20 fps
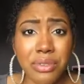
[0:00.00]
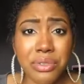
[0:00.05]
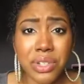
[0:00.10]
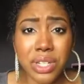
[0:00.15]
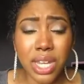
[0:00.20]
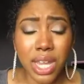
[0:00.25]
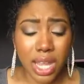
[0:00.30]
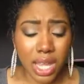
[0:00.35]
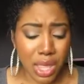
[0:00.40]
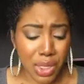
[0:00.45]
every
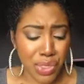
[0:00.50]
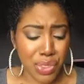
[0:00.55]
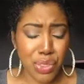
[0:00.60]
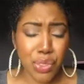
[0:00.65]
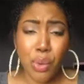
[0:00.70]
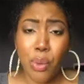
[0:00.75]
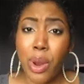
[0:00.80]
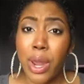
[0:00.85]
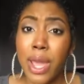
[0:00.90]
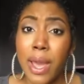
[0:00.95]
day
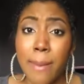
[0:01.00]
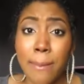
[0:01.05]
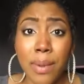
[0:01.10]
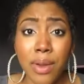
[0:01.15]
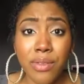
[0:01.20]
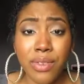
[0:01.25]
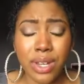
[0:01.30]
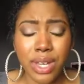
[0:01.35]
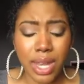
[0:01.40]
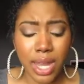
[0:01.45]
throwing up
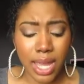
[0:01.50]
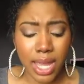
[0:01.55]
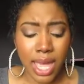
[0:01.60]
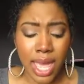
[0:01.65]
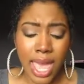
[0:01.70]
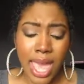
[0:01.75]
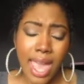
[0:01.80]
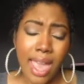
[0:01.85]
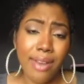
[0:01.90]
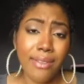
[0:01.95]
every day
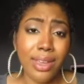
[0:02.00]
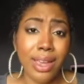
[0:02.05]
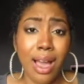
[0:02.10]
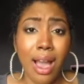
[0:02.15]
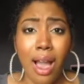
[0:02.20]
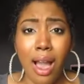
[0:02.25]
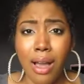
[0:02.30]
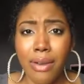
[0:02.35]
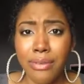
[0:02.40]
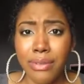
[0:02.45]
having
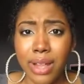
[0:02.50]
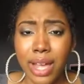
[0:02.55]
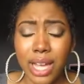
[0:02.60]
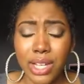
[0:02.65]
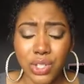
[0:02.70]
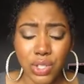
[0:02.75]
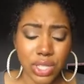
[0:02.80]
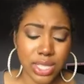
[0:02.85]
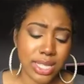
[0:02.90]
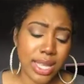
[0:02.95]
hot
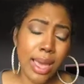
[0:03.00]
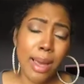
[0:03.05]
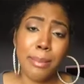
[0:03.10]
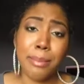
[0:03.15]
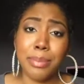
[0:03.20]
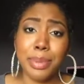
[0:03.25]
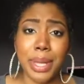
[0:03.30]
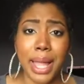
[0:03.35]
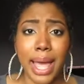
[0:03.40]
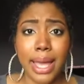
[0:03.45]
flashes
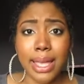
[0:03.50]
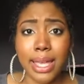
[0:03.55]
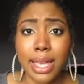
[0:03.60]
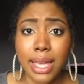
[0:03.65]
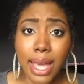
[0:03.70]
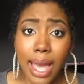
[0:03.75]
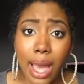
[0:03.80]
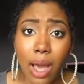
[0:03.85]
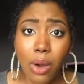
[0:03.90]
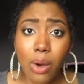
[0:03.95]

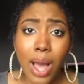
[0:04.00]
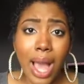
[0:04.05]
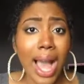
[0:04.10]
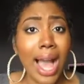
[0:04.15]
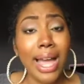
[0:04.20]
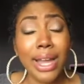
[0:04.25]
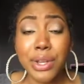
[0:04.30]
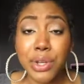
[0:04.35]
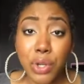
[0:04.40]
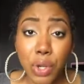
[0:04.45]
blacking out
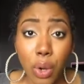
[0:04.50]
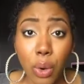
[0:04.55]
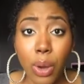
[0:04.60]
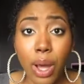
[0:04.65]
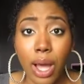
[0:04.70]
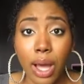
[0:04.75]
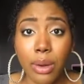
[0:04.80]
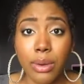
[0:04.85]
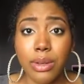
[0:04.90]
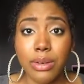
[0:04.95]
i know
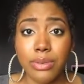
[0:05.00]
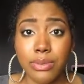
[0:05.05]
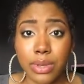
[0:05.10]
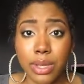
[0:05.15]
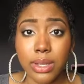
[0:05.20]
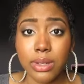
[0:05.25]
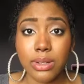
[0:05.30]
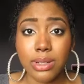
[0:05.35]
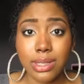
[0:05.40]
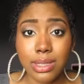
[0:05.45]
how it
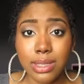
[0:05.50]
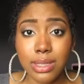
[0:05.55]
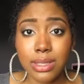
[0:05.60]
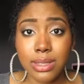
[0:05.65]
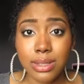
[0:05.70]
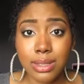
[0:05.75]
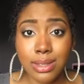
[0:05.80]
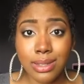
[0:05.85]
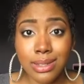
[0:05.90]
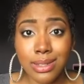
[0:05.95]
feels
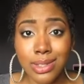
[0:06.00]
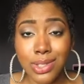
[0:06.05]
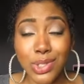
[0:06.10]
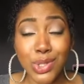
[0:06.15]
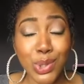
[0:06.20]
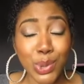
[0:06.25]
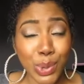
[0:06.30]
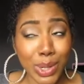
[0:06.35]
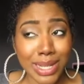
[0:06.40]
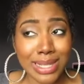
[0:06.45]

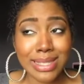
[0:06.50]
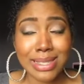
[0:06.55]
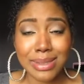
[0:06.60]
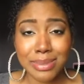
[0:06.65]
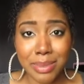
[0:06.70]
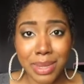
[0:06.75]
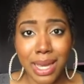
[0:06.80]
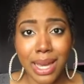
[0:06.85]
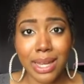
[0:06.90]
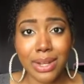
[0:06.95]

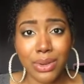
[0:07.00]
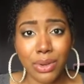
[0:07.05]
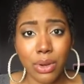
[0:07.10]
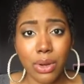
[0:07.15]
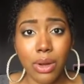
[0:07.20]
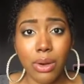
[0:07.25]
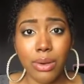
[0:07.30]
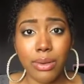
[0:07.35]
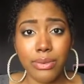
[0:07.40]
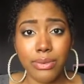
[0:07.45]
trust me i know
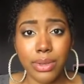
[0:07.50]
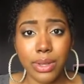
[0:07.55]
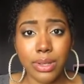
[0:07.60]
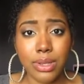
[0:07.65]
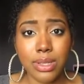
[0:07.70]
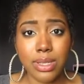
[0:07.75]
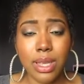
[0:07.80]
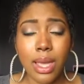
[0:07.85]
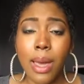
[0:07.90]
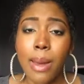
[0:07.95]
how it
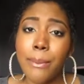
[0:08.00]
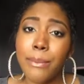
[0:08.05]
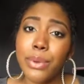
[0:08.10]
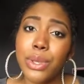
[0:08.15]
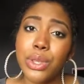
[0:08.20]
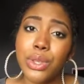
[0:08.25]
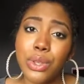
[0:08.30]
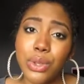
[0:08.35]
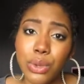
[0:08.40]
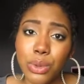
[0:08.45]
feels
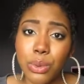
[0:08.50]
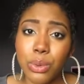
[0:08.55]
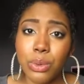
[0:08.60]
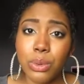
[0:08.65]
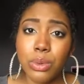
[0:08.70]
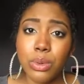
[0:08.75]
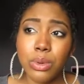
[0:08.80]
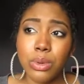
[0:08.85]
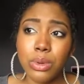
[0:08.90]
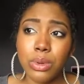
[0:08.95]
but
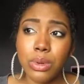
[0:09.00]
you